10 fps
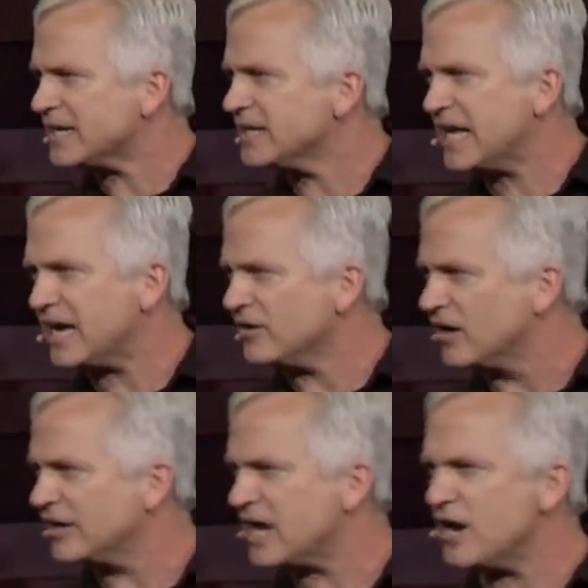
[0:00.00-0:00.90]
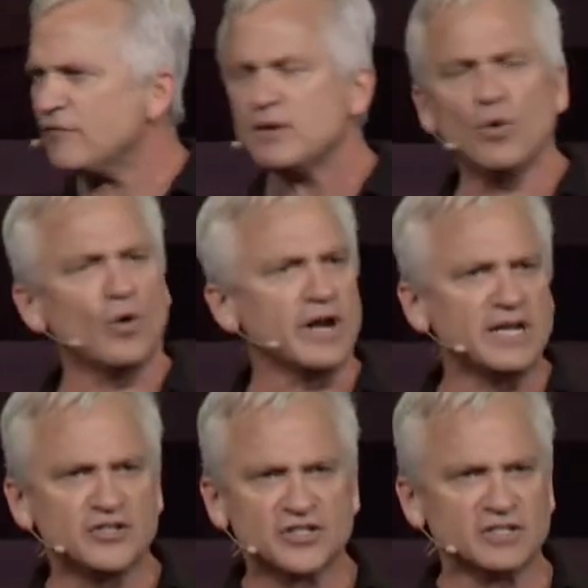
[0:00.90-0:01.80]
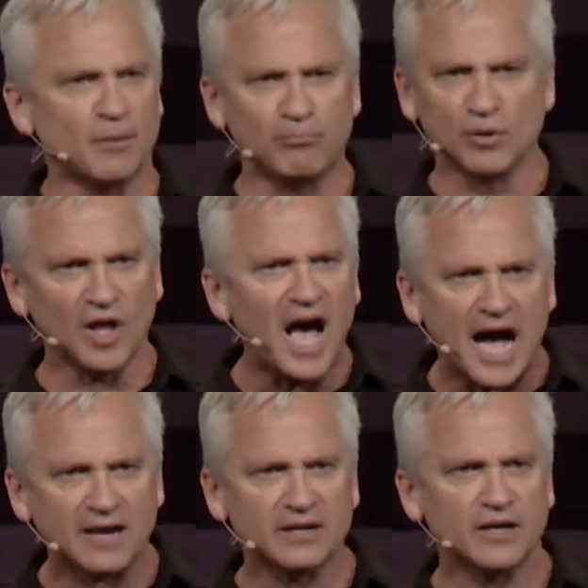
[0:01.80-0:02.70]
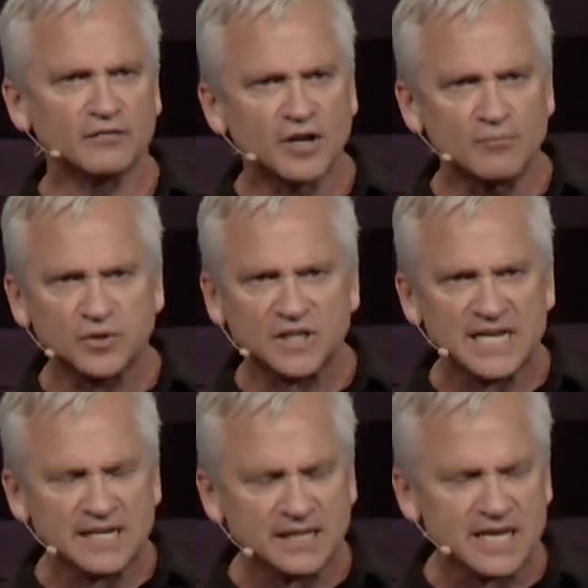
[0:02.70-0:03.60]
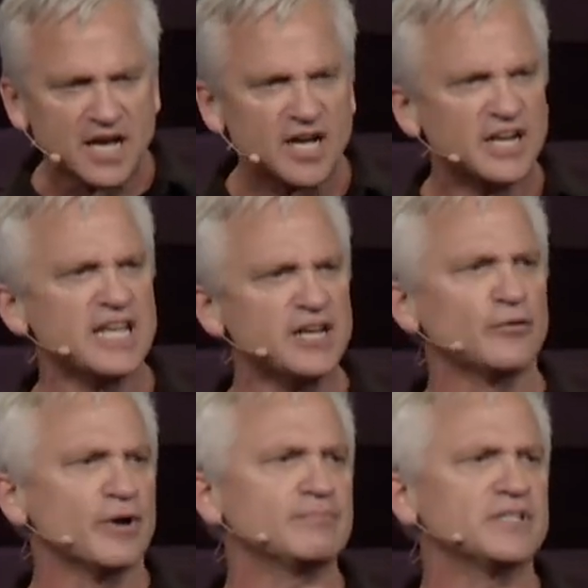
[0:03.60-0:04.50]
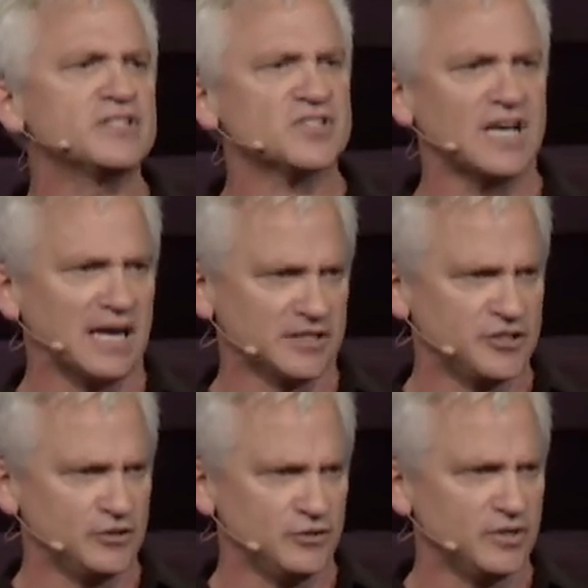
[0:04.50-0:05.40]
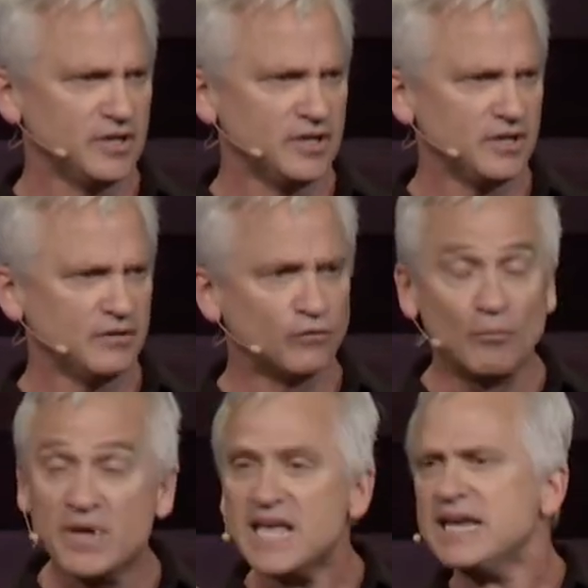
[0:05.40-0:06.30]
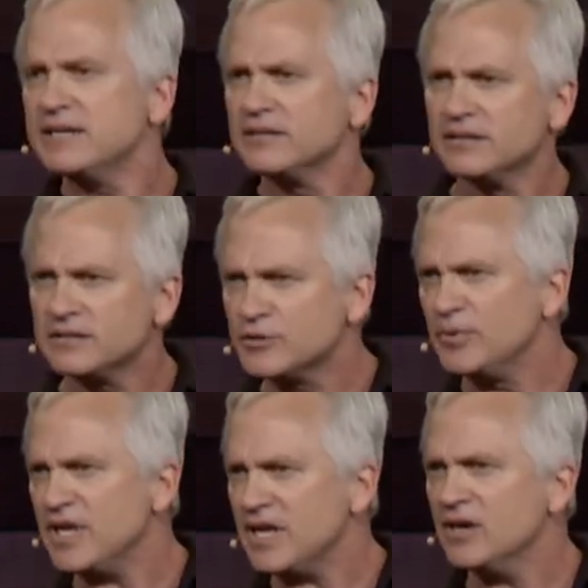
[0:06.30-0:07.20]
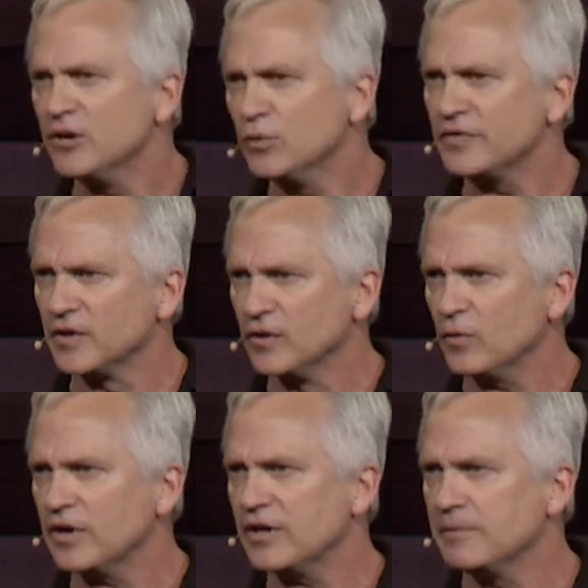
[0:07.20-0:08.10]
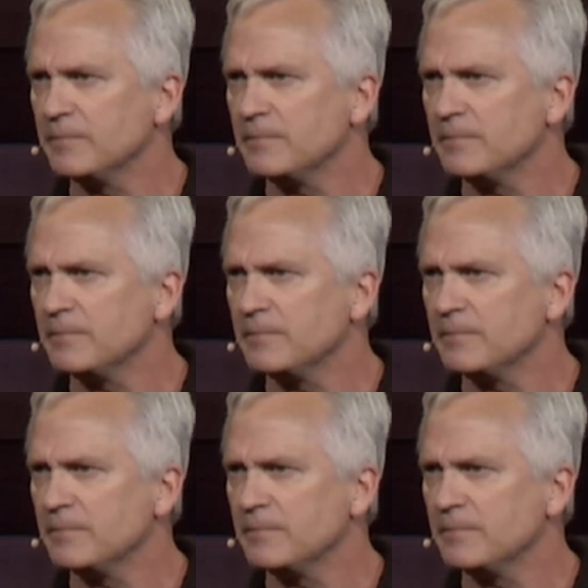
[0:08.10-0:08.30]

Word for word: could count on every morning just a block of completely uninterrupted solitude for me to be with the Lord.